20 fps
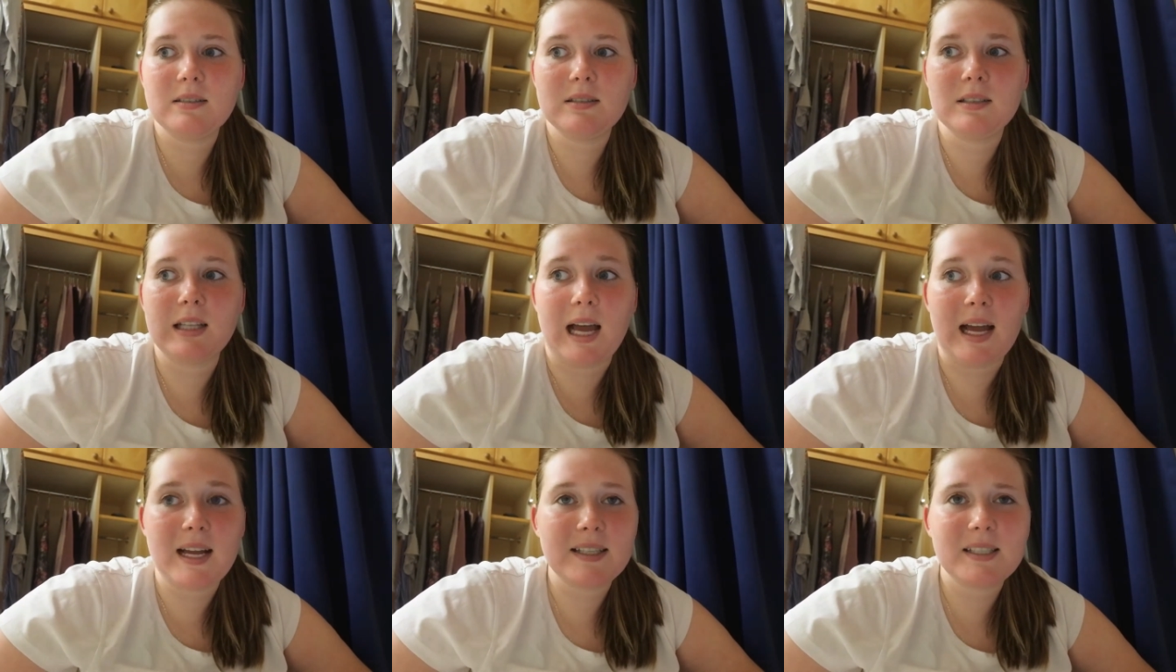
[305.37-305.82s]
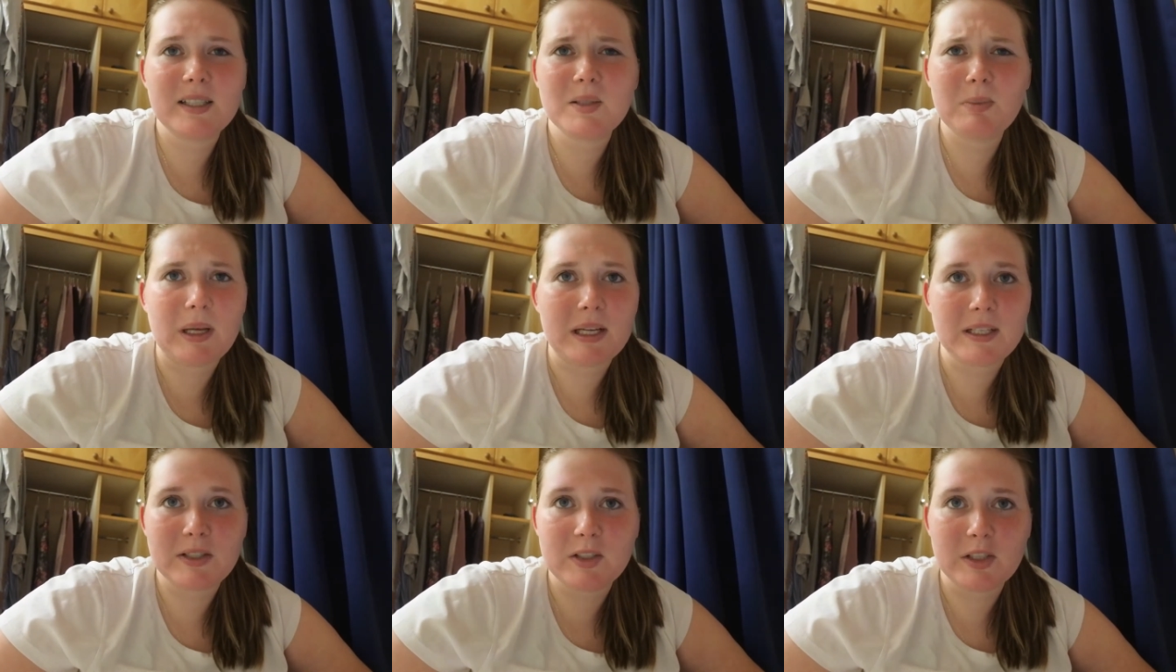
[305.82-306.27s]
last
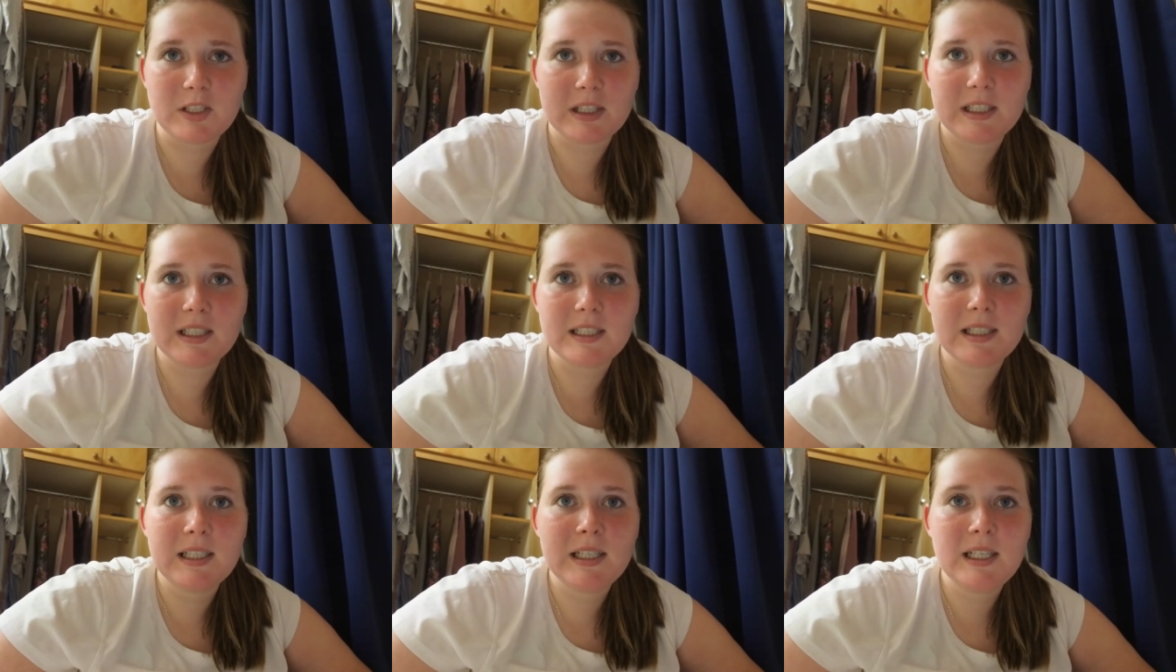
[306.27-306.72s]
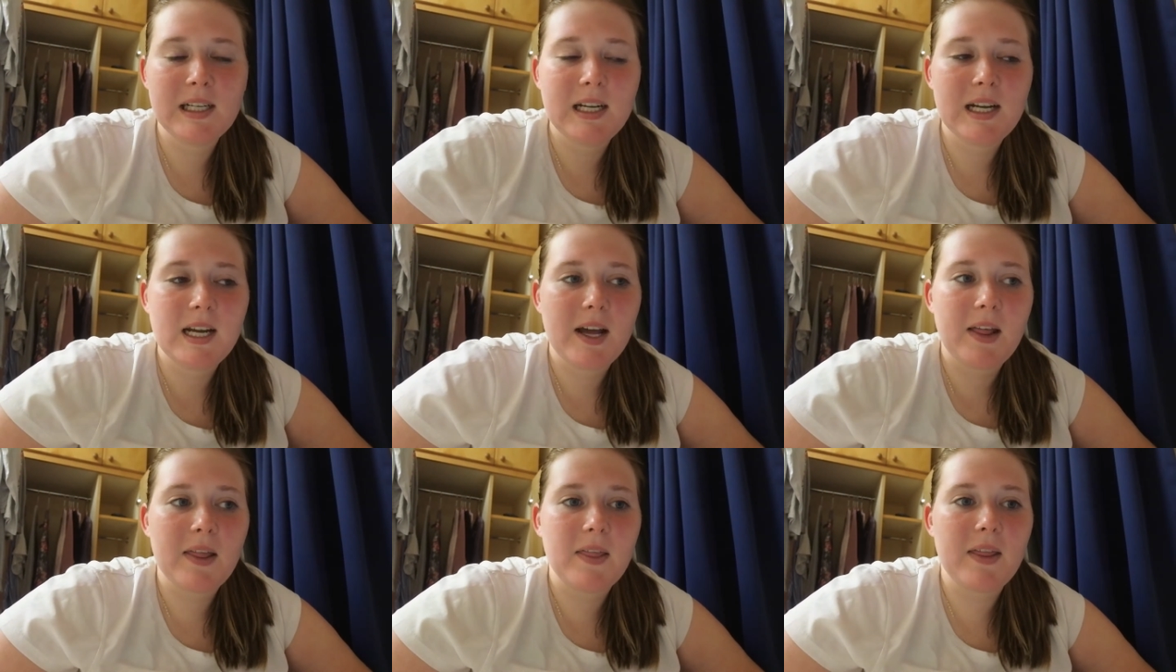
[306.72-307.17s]
semester
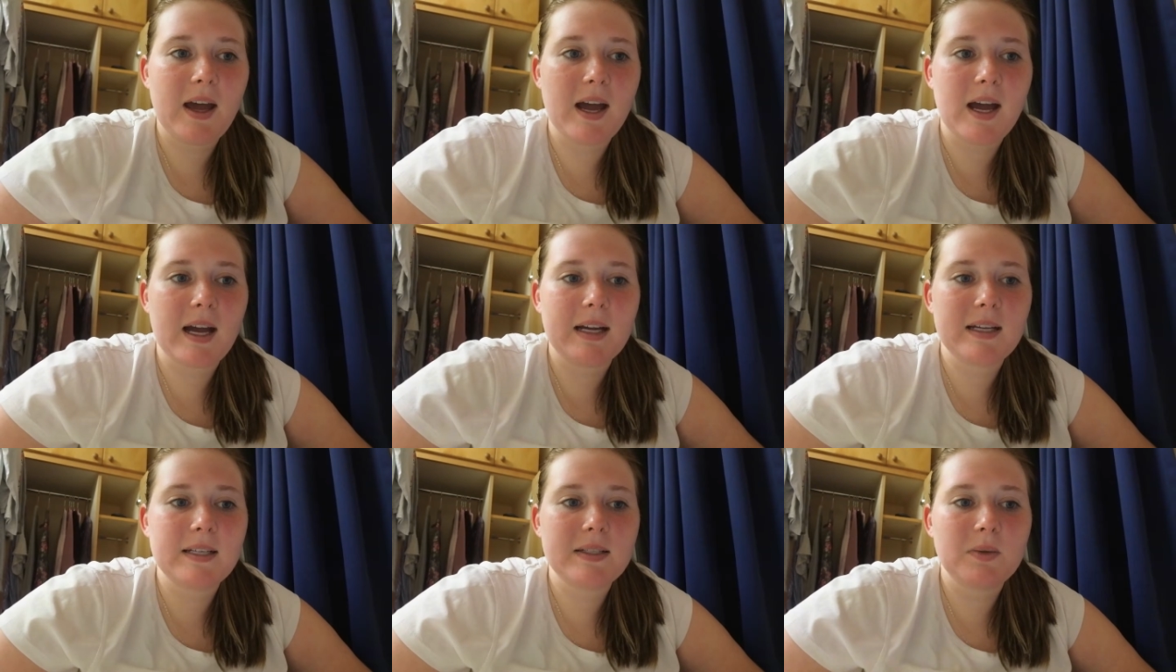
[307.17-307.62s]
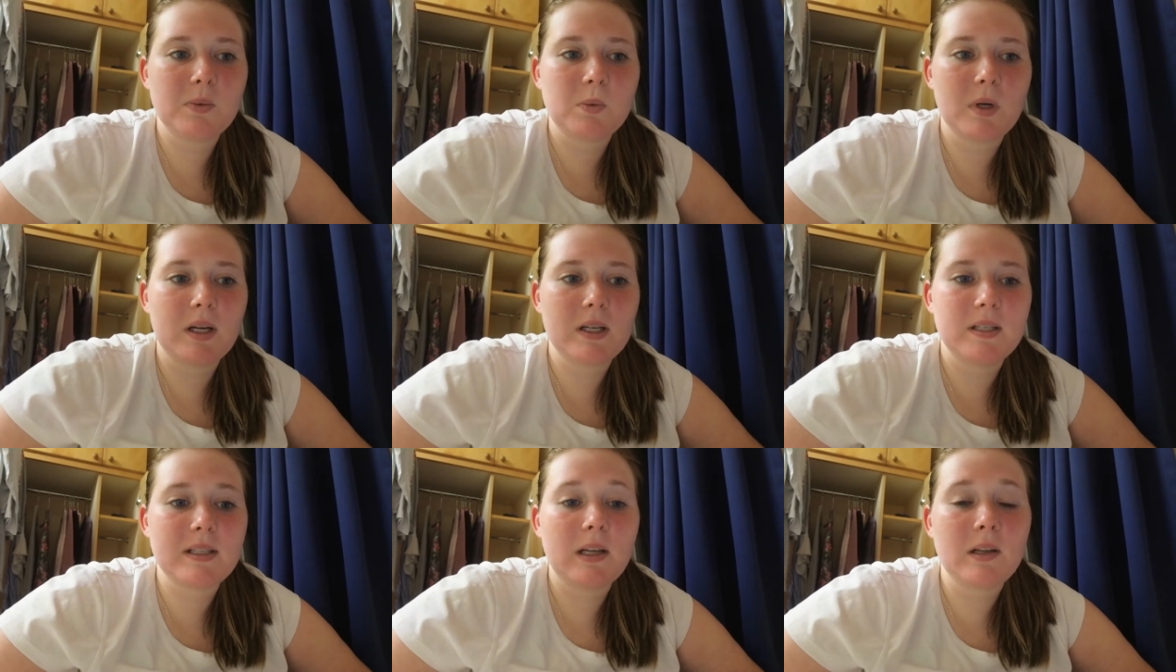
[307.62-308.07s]
that
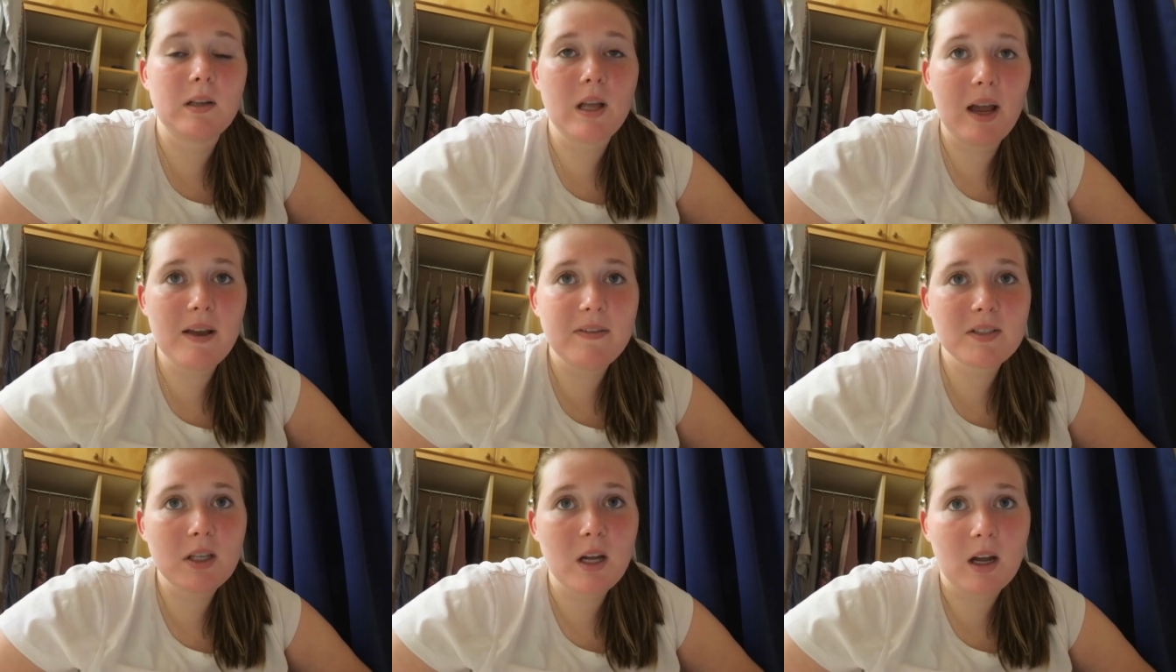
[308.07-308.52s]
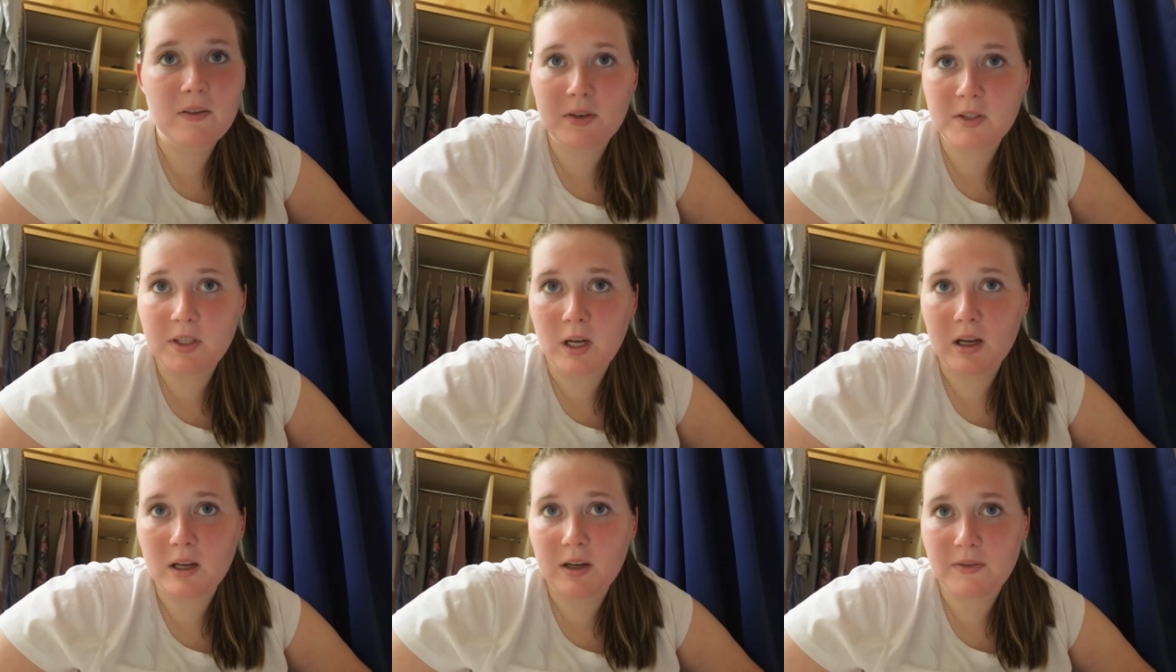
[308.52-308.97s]
was a livestock
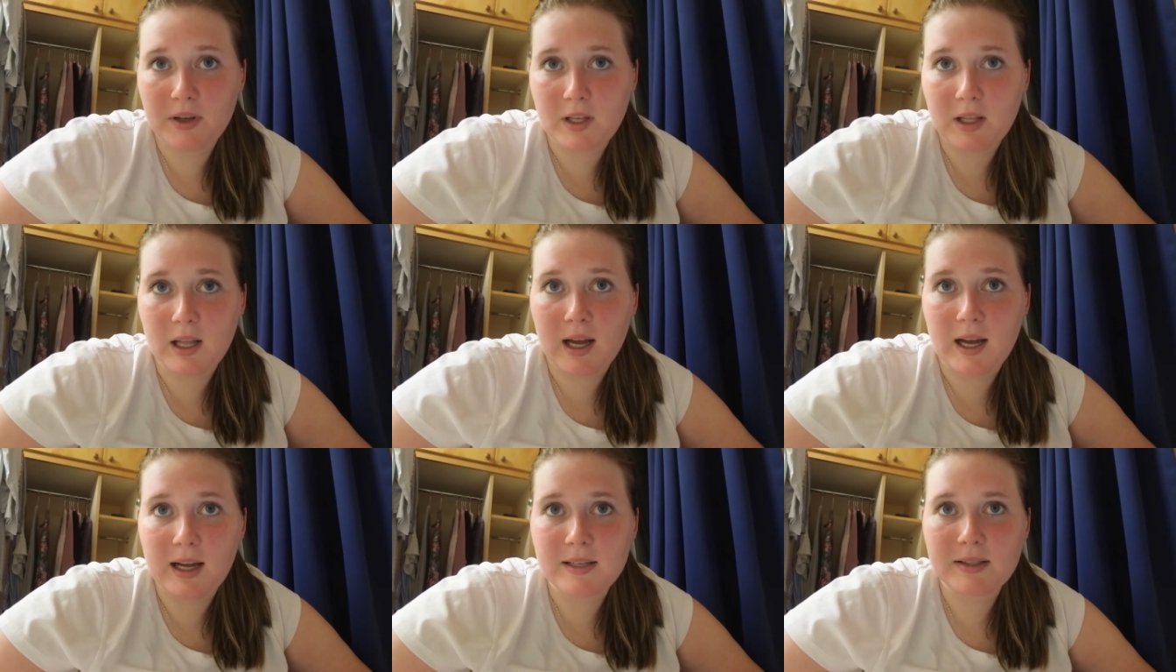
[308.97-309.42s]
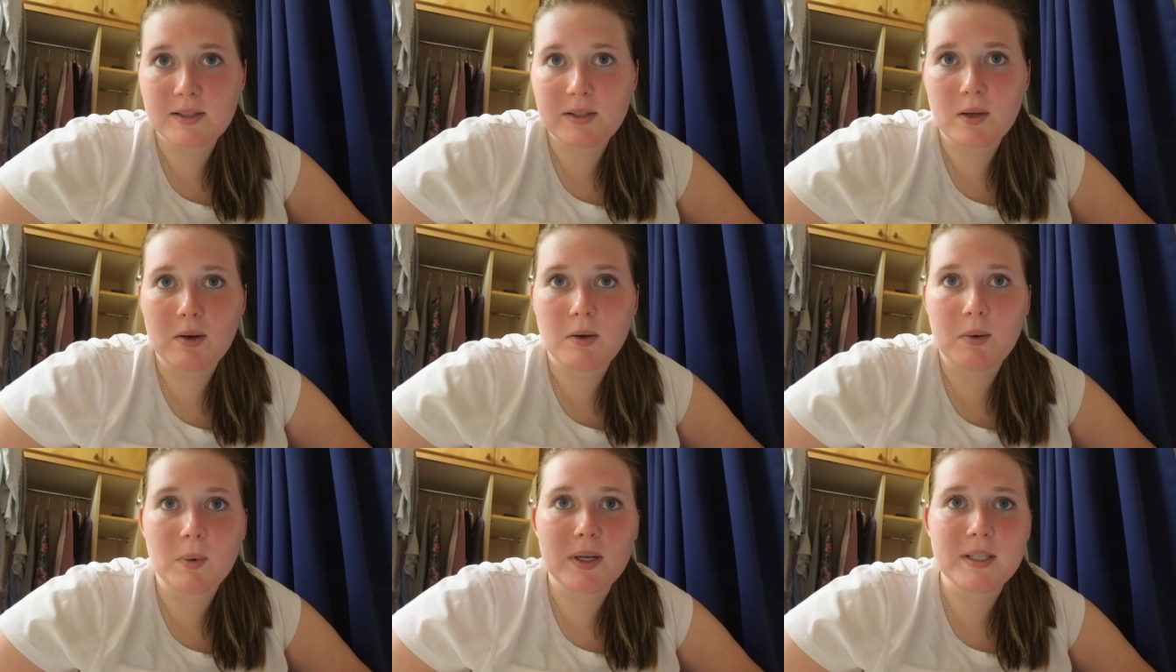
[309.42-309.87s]
photography class
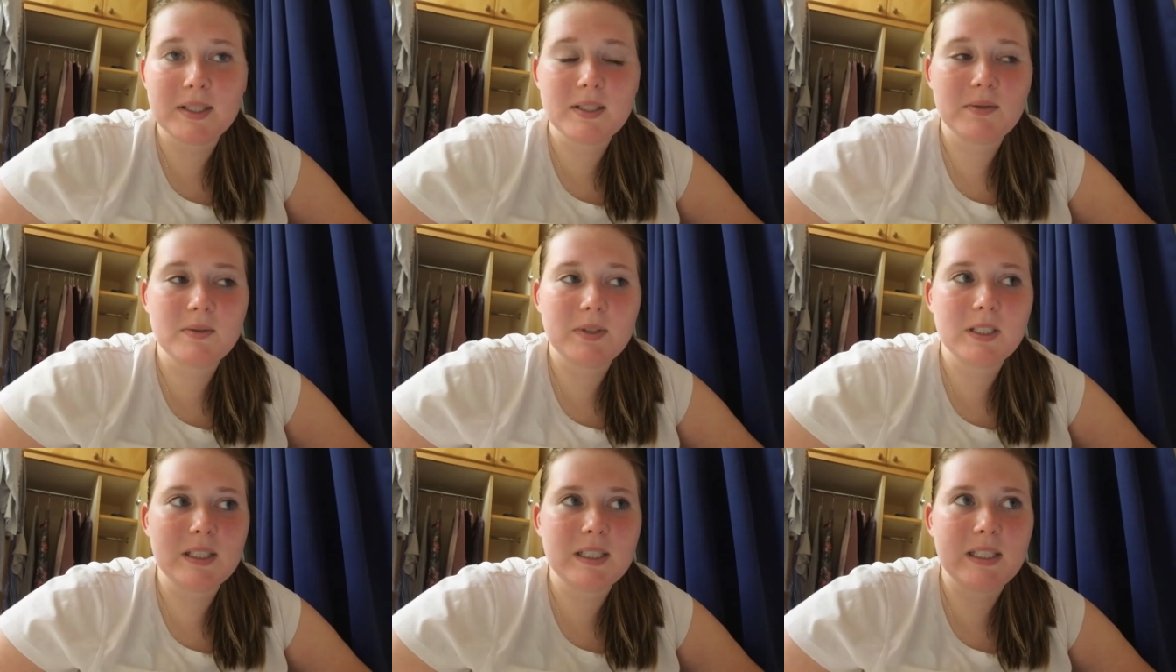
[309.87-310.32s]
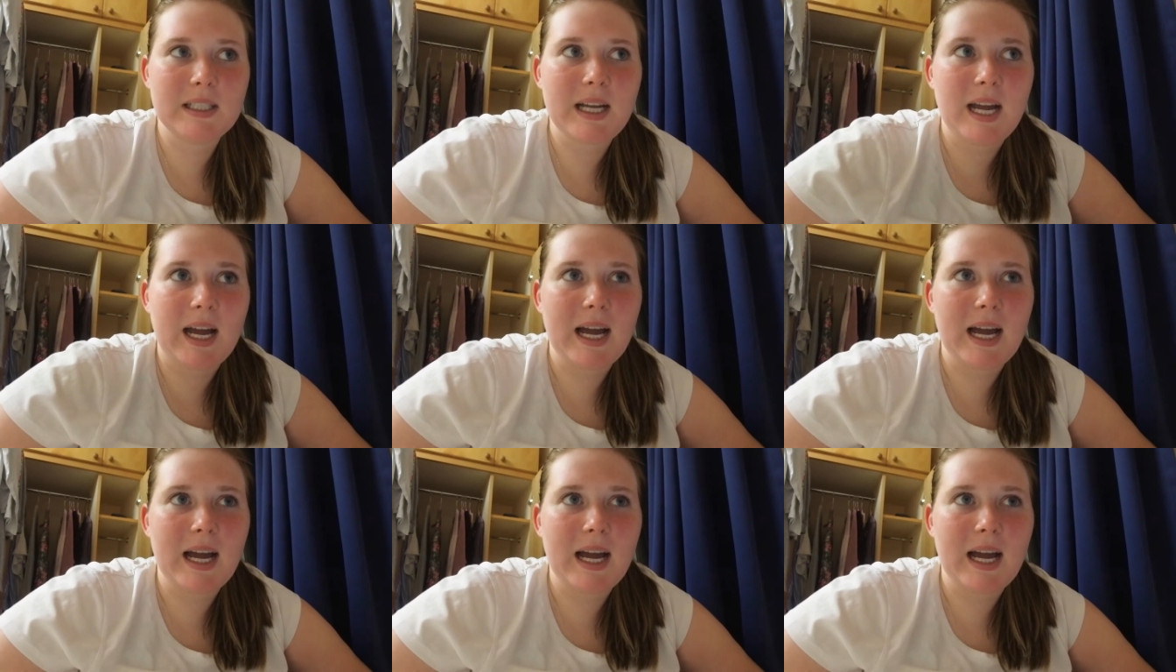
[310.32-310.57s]
so it wasn't really